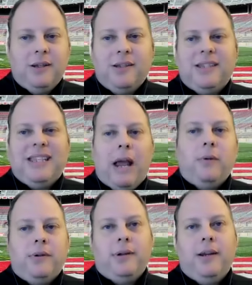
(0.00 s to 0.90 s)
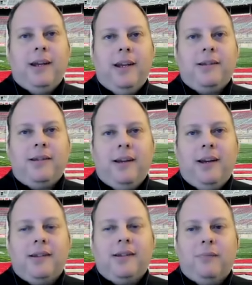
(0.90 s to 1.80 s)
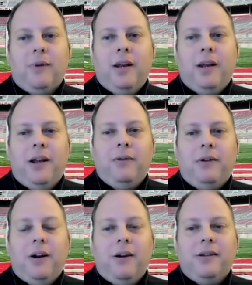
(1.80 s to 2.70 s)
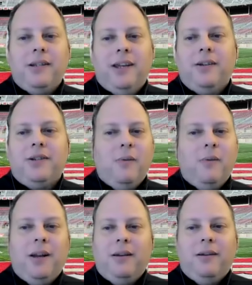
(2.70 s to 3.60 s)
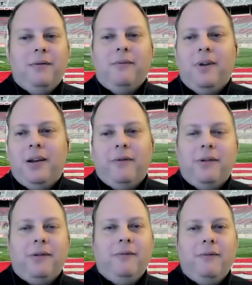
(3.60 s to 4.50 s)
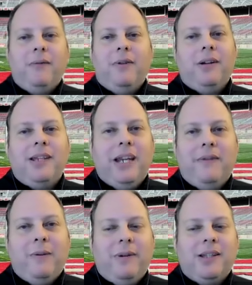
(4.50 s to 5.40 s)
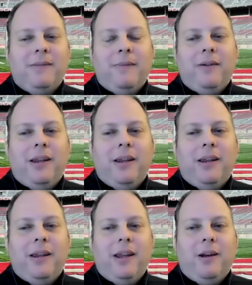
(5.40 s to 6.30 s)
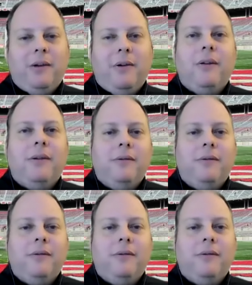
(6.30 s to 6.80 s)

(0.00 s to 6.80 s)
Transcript: stout, I guess, against the run, 100 yards, and so what? Whatever whatever else they give up, it doesn't matter. They, they held them on the ground.